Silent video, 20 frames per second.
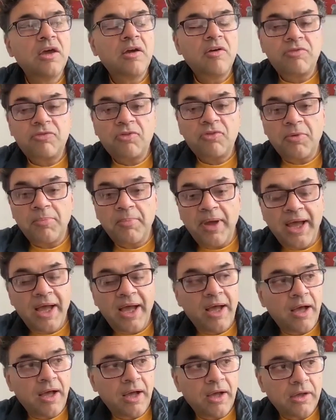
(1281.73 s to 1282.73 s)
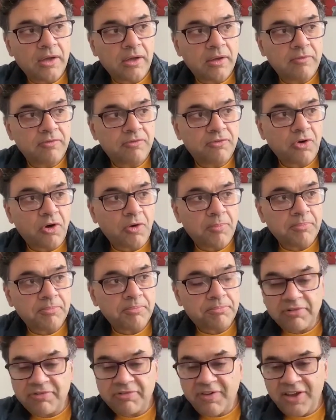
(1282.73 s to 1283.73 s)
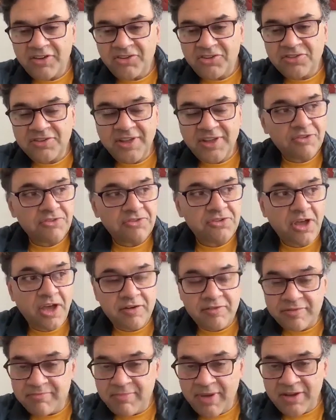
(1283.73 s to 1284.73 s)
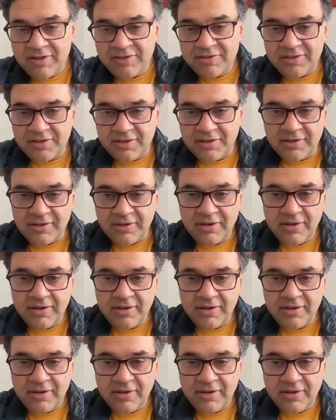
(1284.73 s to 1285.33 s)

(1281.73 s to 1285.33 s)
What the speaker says: from professions outside of medicine